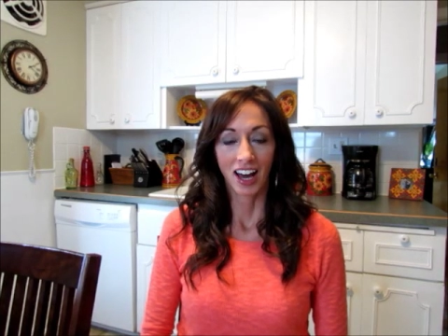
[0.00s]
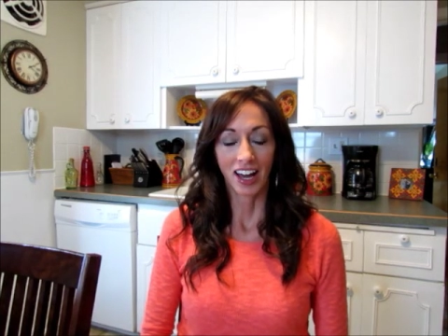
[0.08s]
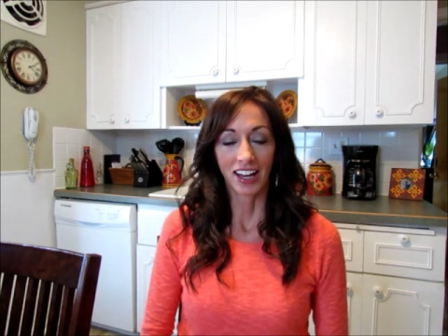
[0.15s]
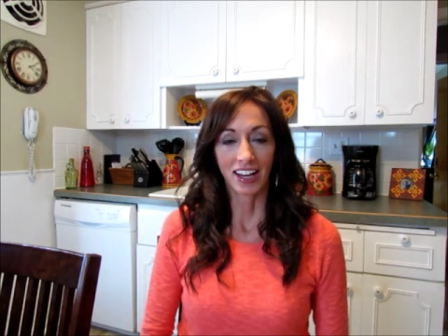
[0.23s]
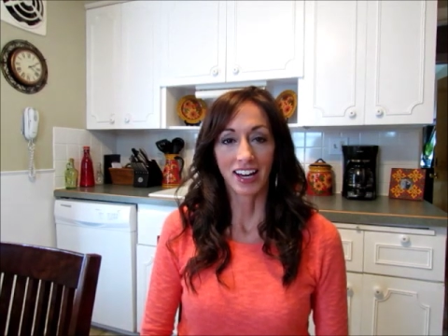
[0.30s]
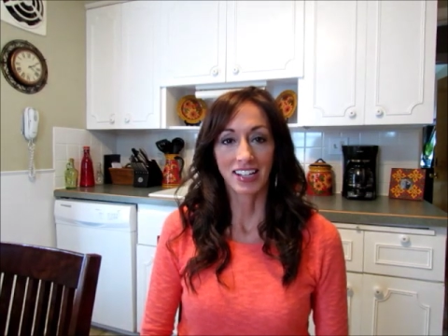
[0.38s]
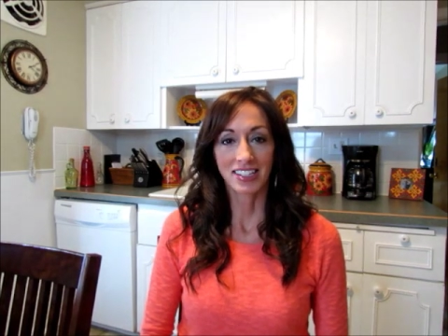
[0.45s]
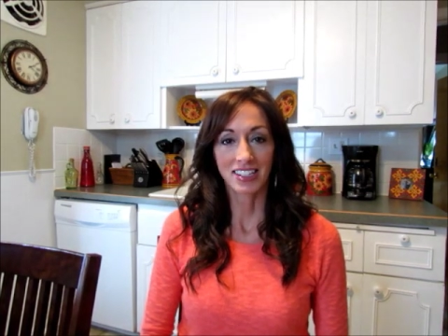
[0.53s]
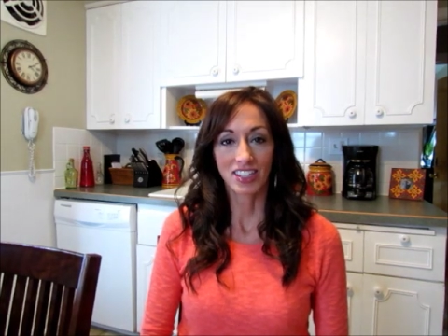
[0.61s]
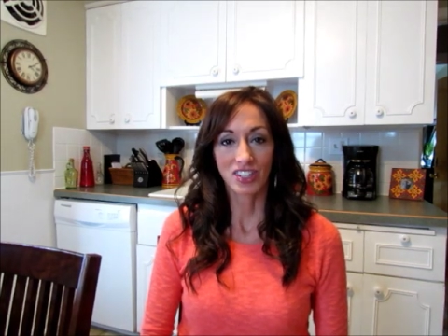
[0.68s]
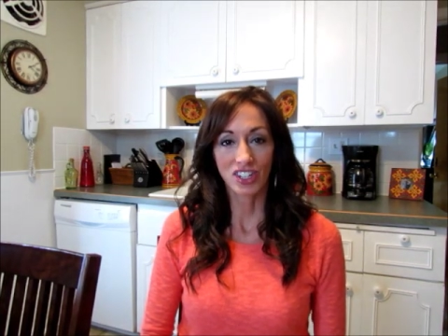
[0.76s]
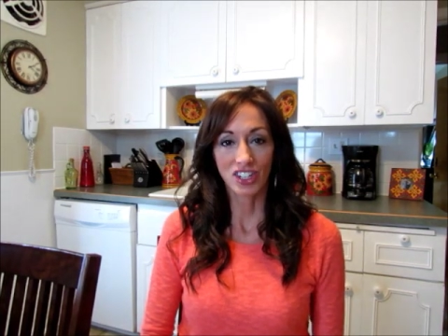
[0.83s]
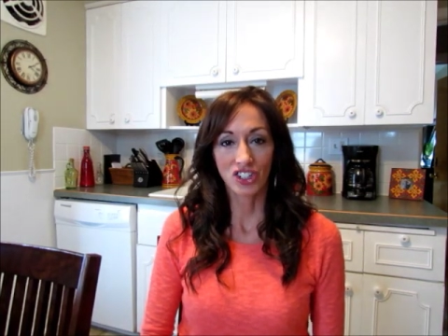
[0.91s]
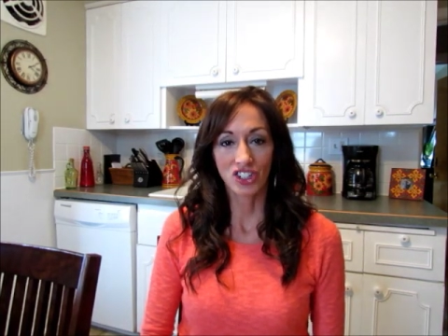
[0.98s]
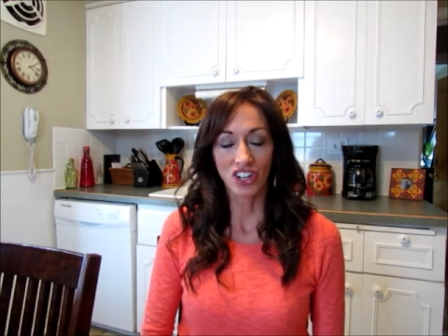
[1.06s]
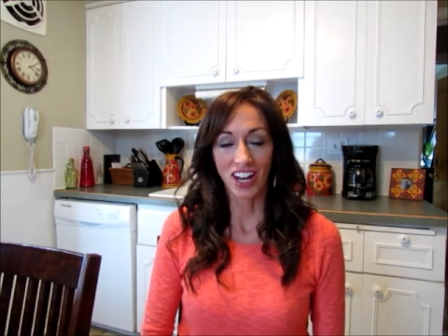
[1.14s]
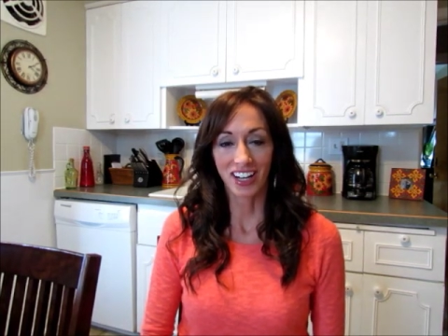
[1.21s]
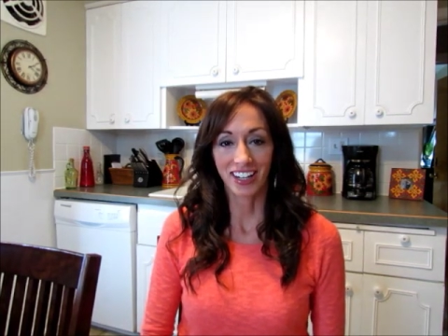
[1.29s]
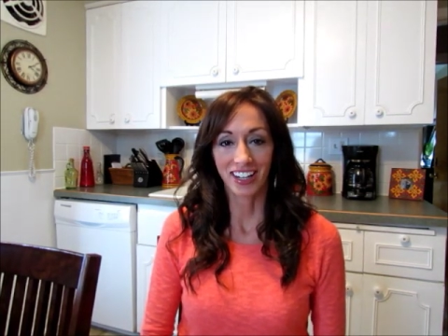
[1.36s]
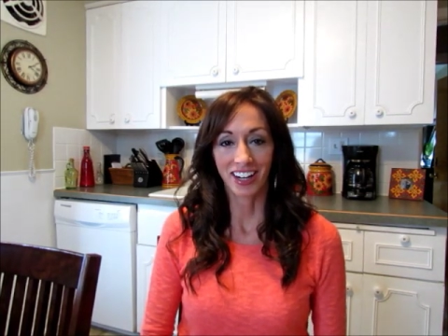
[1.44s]
Hi guys, this is
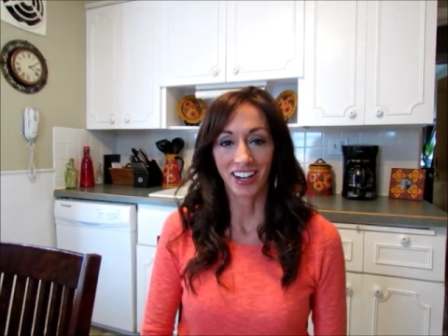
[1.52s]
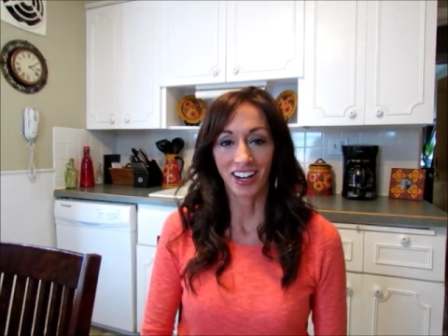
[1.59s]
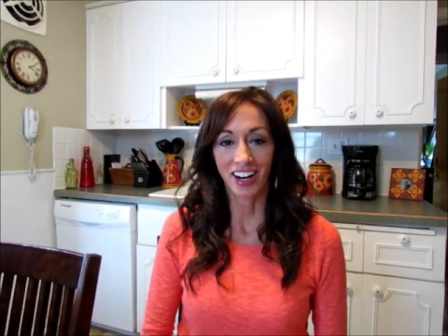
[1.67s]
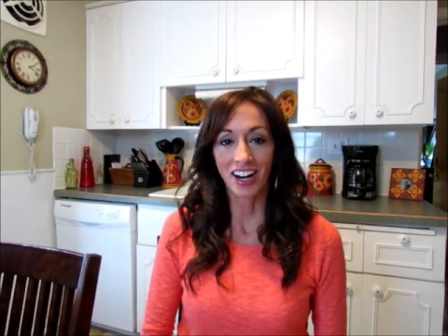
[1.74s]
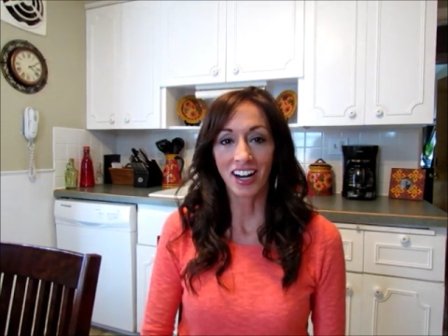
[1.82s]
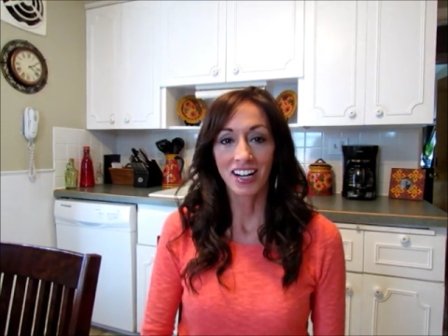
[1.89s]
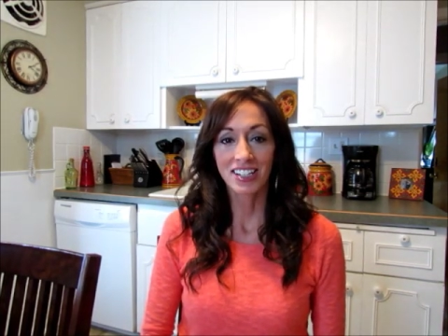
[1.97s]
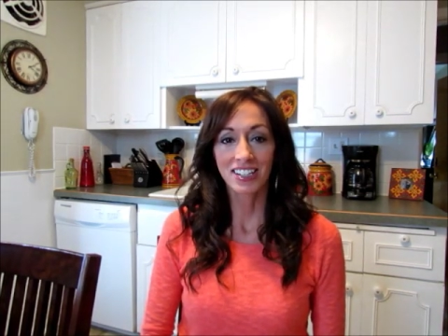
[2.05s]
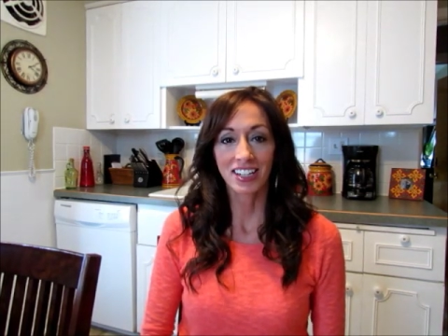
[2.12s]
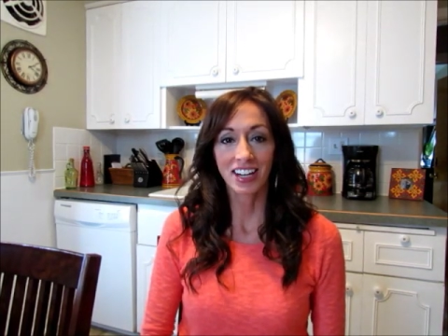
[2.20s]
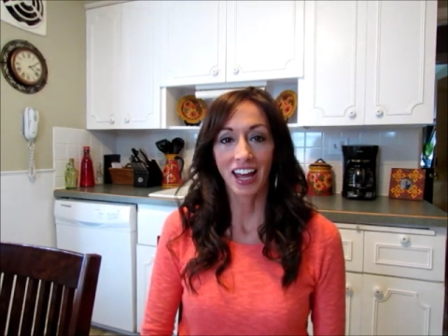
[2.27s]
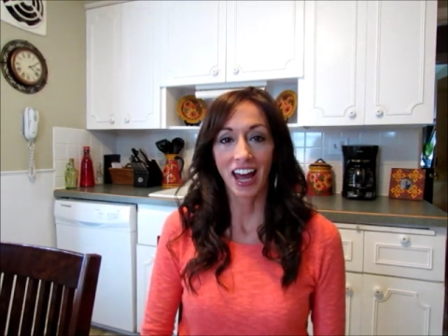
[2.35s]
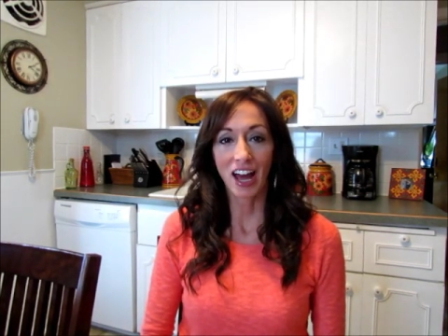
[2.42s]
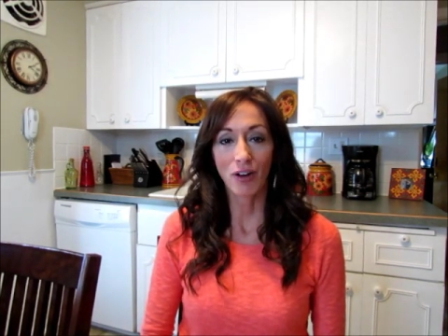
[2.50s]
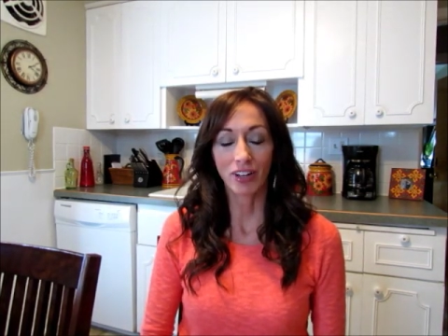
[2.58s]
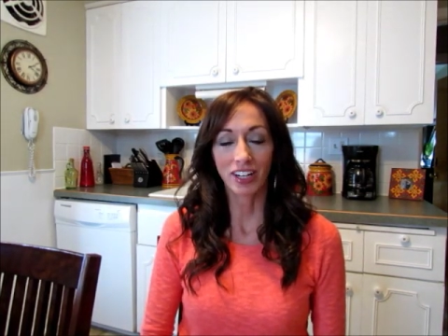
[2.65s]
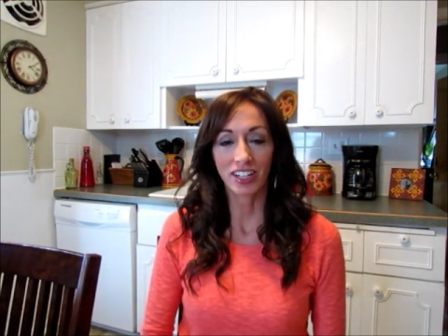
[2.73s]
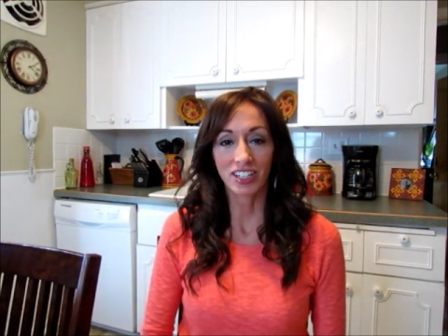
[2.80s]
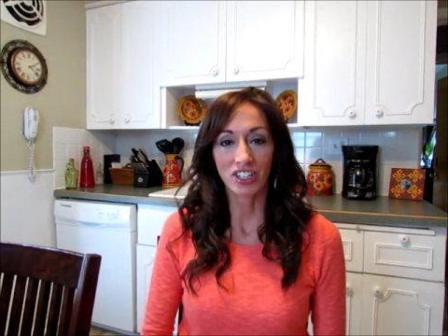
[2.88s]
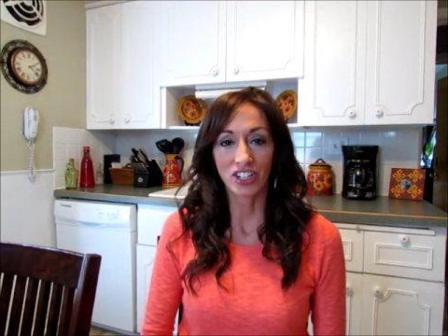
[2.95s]
Jen here. Today I
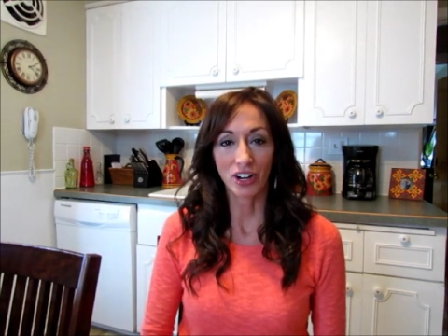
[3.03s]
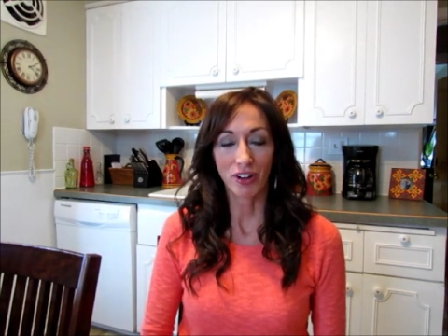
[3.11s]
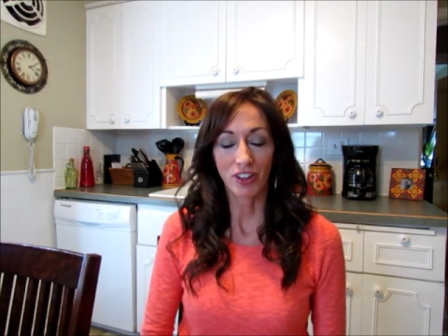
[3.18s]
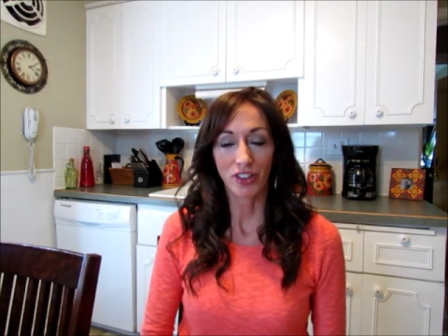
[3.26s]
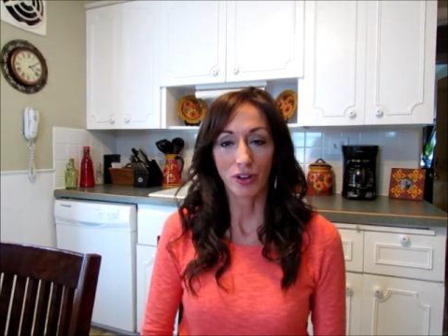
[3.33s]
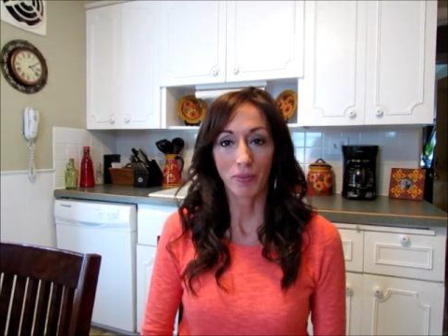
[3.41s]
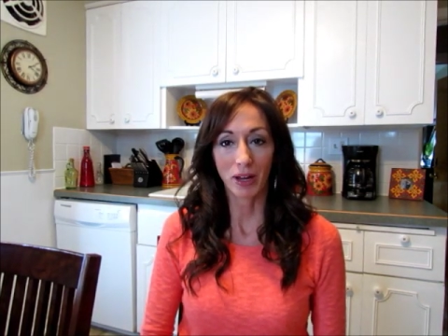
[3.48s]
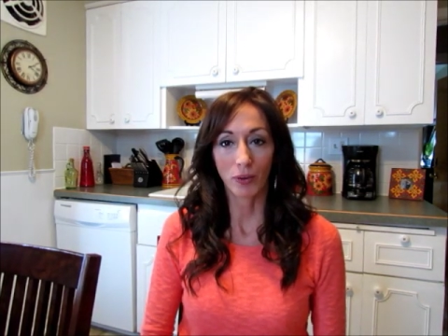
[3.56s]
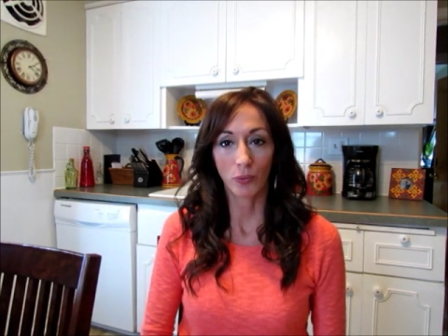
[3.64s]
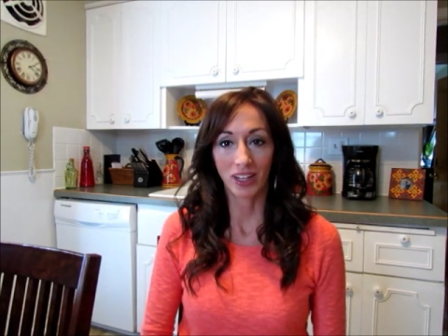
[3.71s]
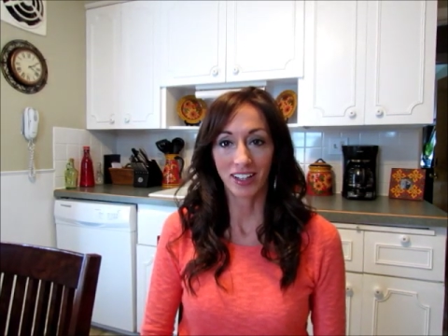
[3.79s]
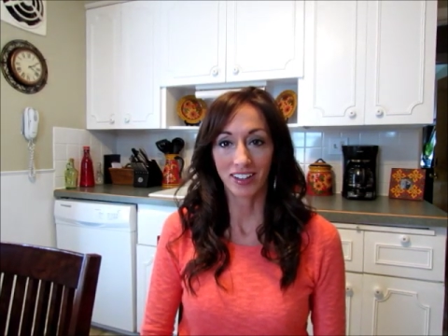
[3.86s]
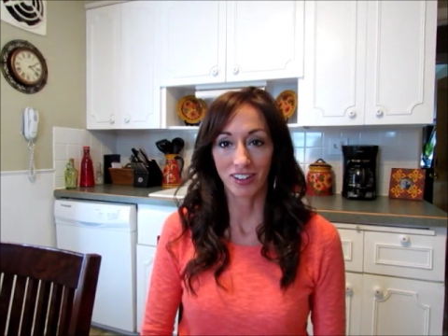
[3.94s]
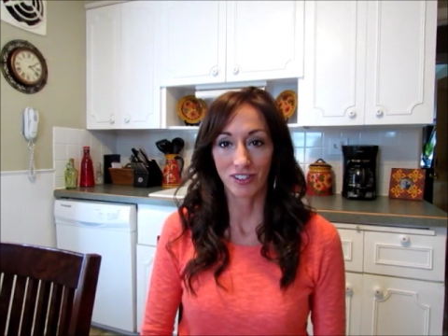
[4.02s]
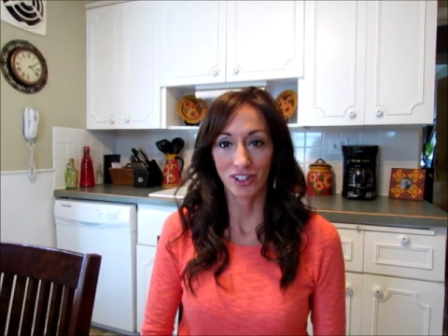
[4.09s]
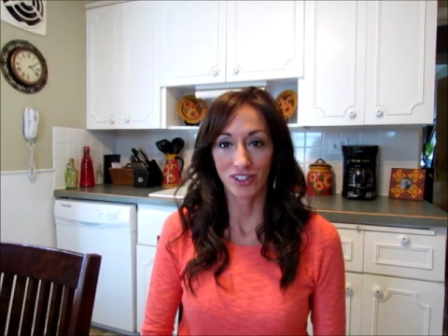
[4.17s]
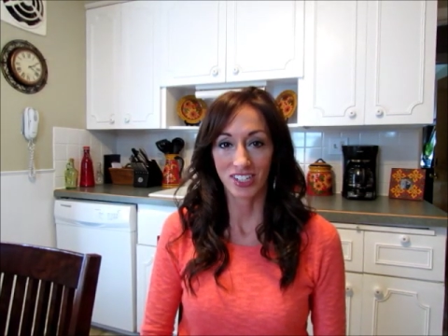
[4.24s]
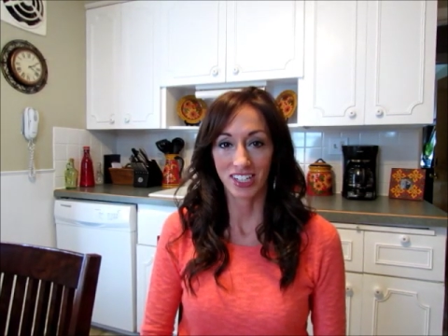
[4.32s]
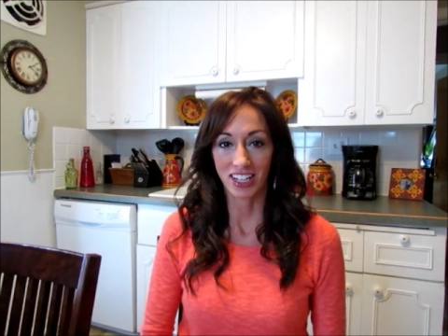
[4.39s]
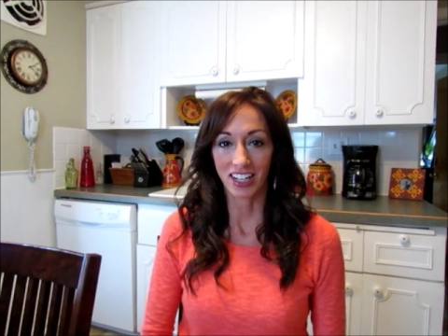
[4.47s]
wanted to share with you my weekly
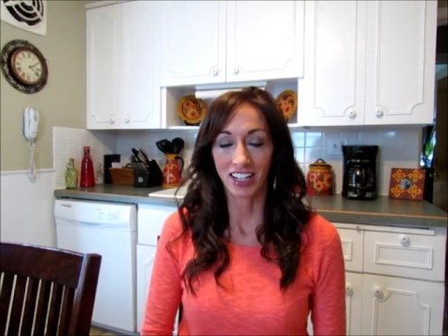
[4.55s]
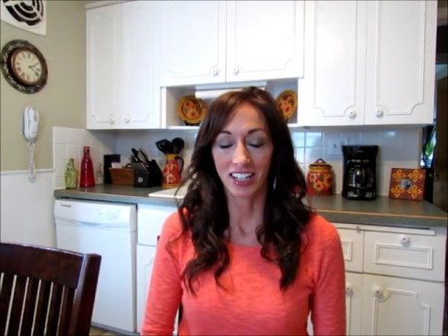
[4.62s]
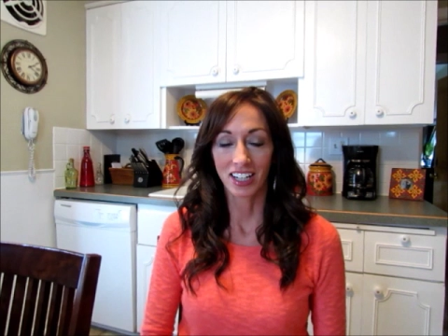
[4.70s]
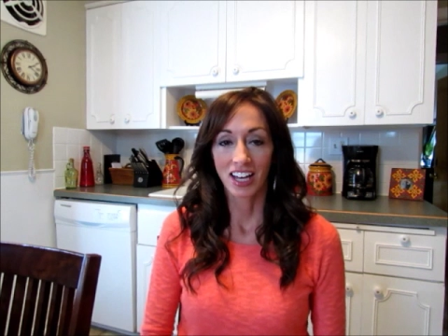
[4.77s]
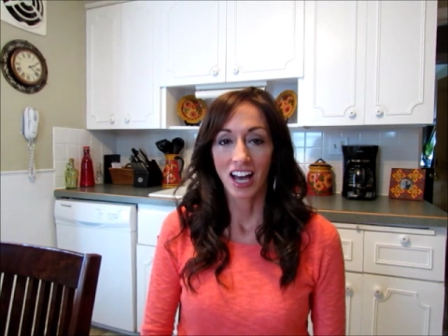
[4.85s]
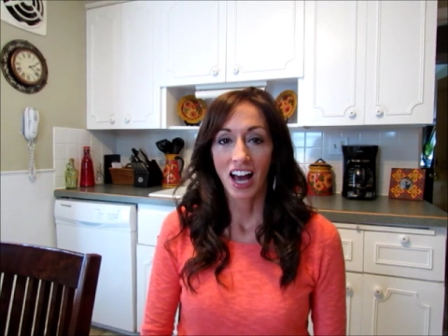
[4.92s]
routine.